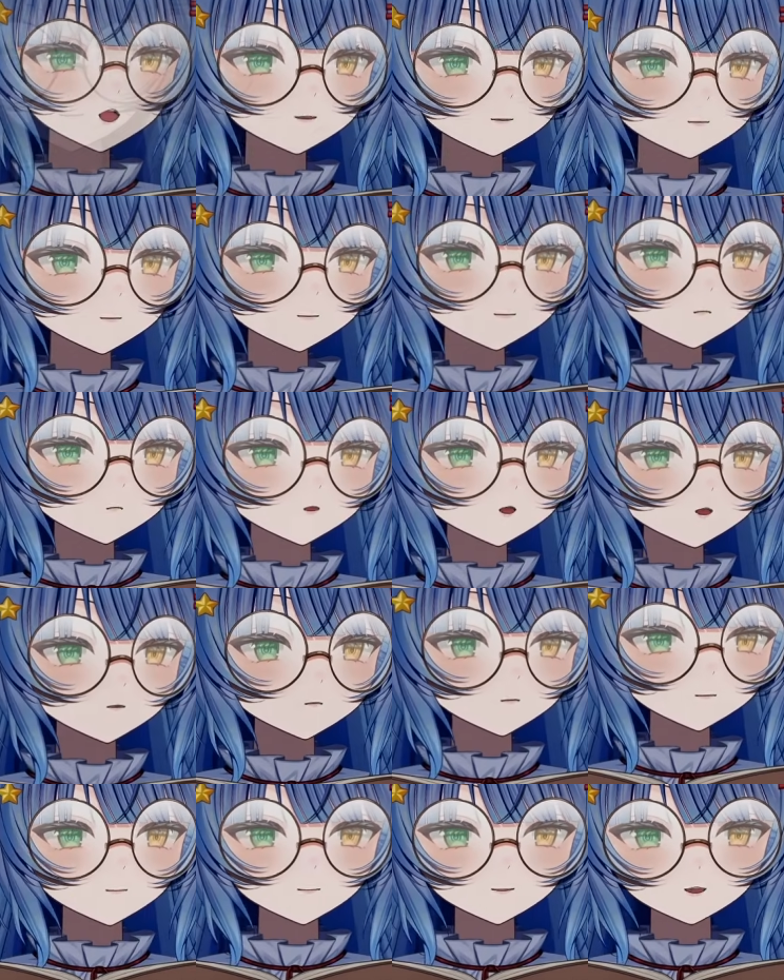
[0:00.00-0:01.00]
this is where I
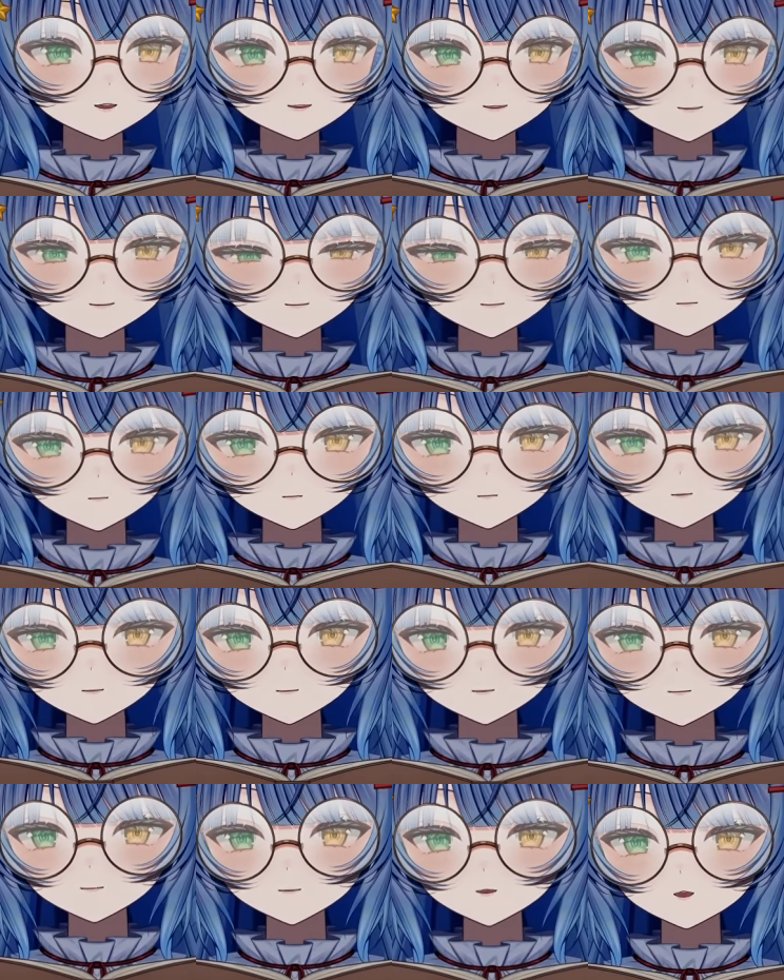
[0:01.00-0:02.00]
want to get into the
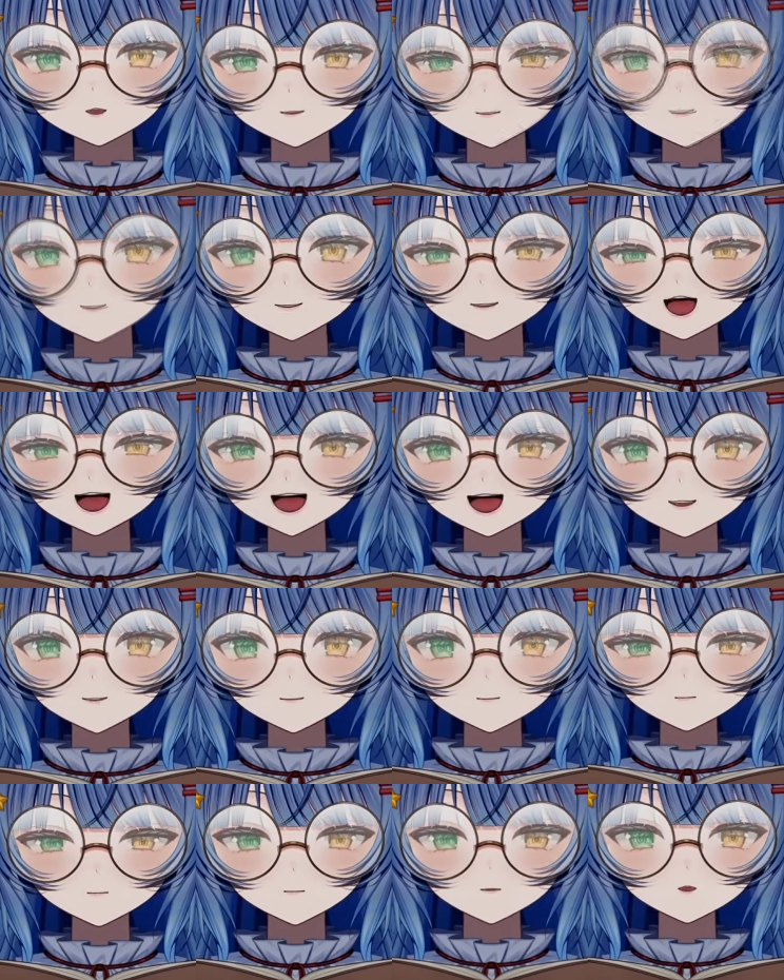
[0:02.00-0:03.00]
different
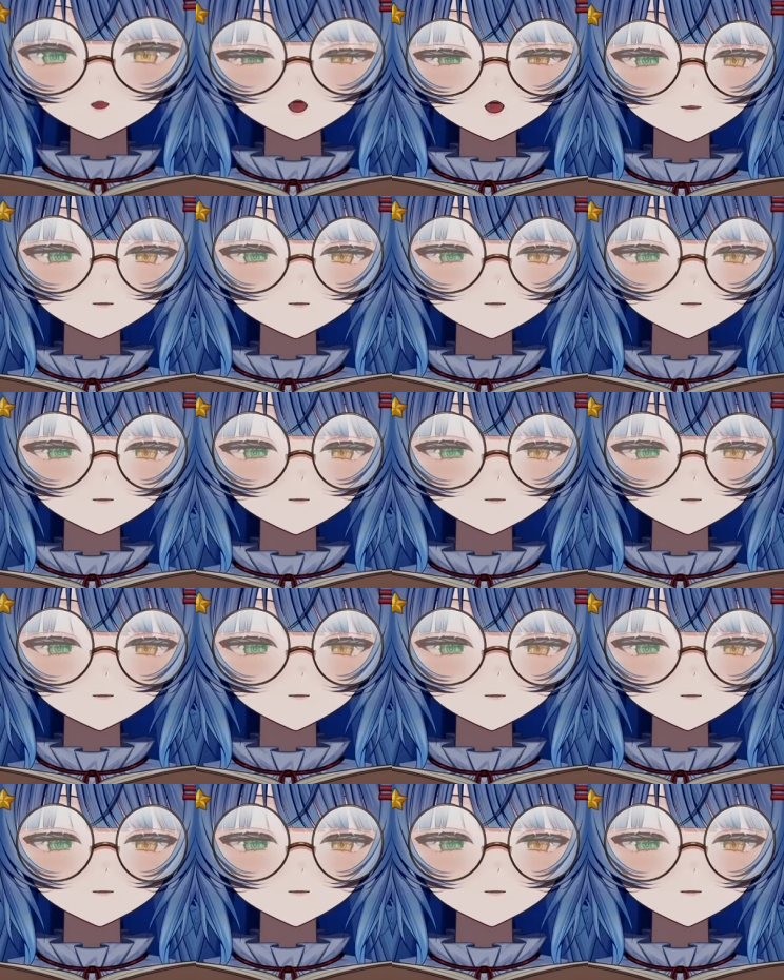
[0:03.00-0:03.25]
types of